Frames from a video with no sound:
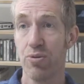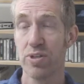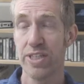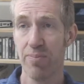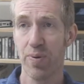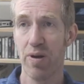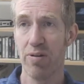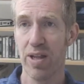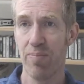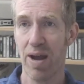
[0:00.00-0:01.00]
You were
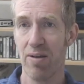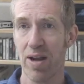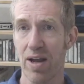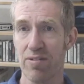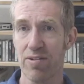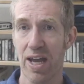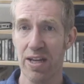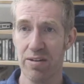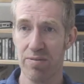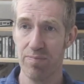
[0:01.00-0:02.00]
temporarily paralyzed,
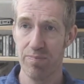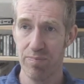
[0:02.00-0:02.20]
and